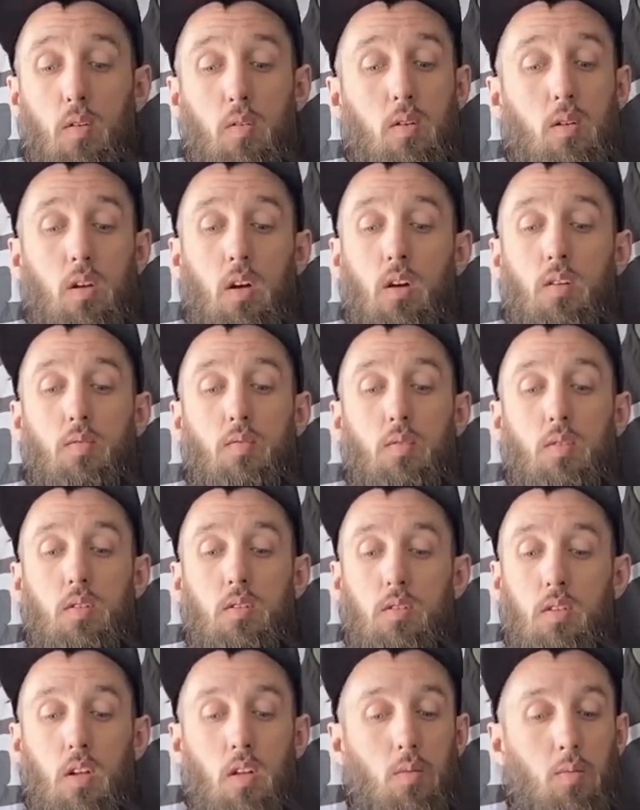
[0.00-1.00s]
Recovery,
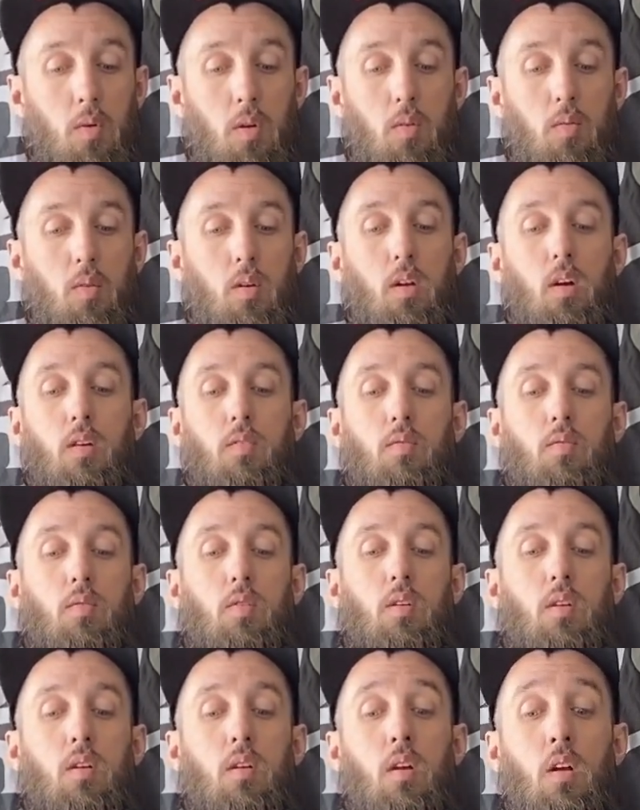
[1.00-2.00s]
Celebrate
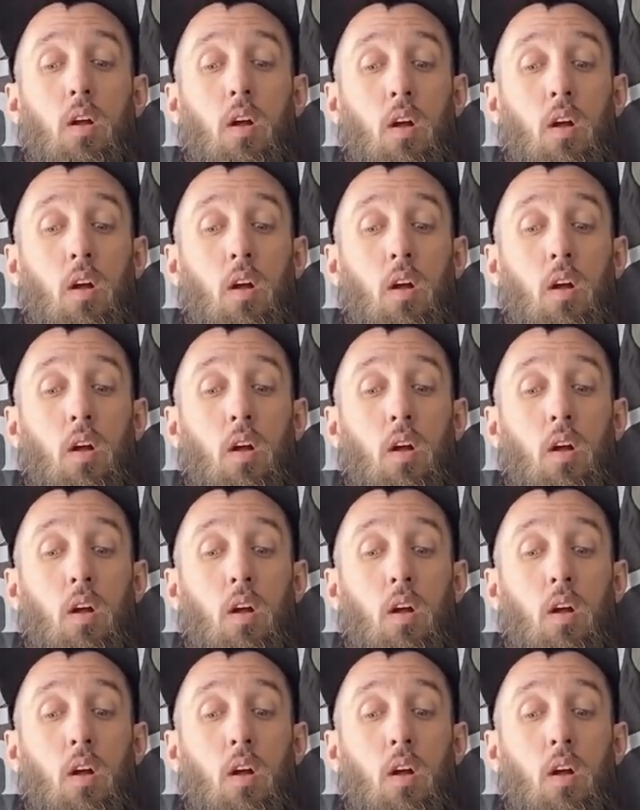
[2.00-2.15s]
Recovery,